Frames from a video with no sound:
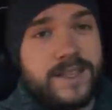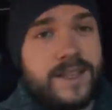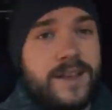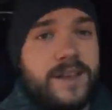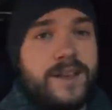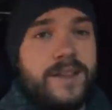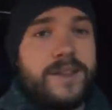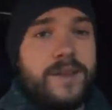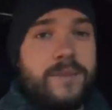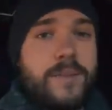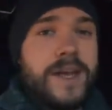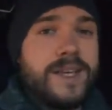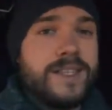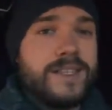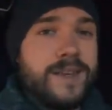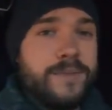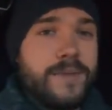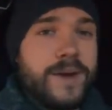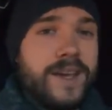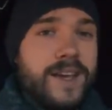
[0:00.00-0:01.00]
the
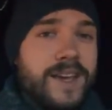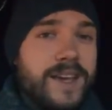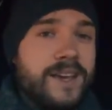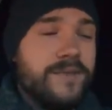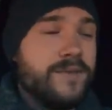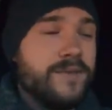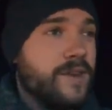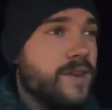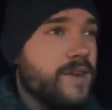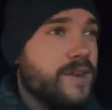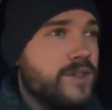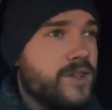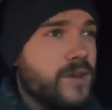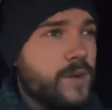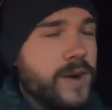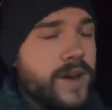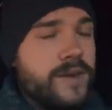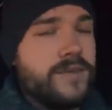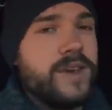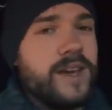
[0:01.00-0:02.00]
best tip I can give you: do
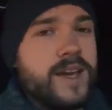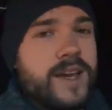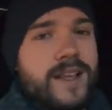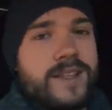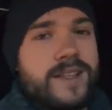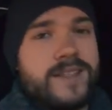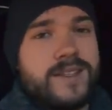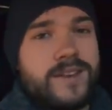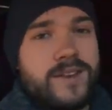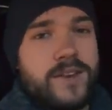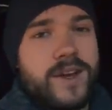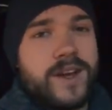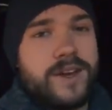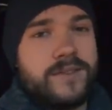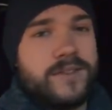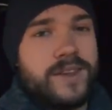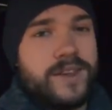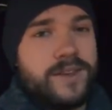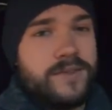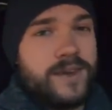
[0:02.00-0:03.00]
whatever you can to look
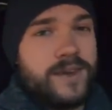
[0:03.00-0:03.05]
after your